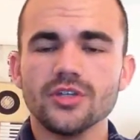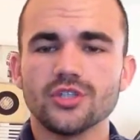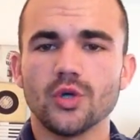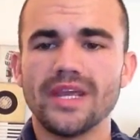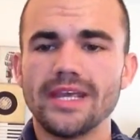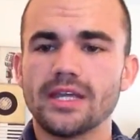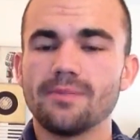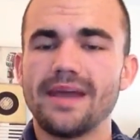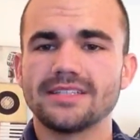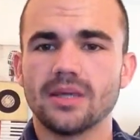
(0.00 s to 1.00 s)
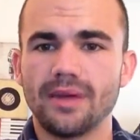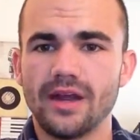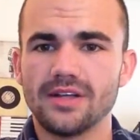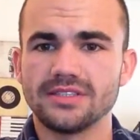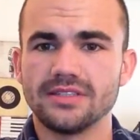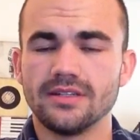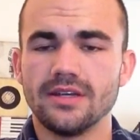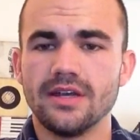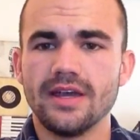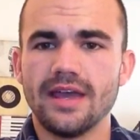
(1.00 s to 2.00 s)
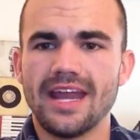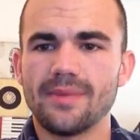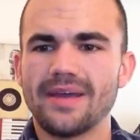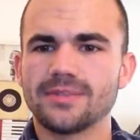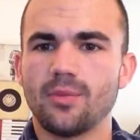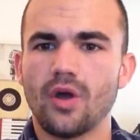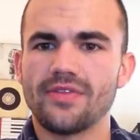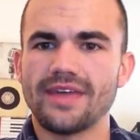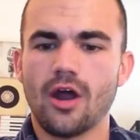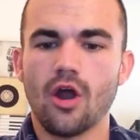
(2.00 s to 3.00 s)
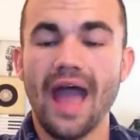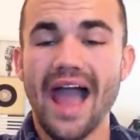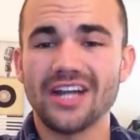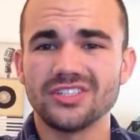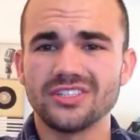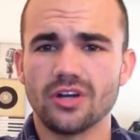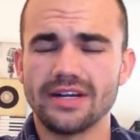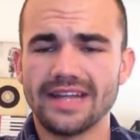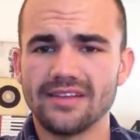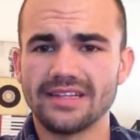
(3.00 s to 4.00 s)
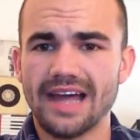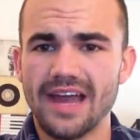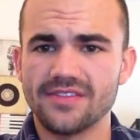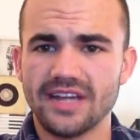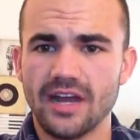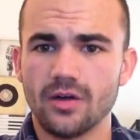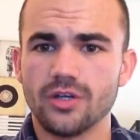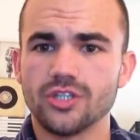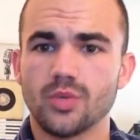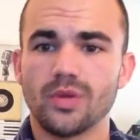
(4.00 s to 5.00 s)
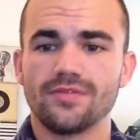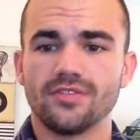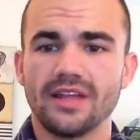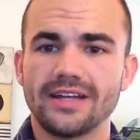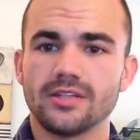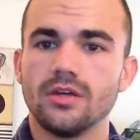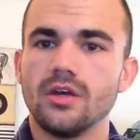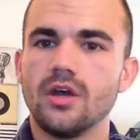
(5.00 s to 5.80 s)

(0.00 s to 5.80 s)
So he makes comparison and he makes a point that our actions and our daily lifestyle should reflect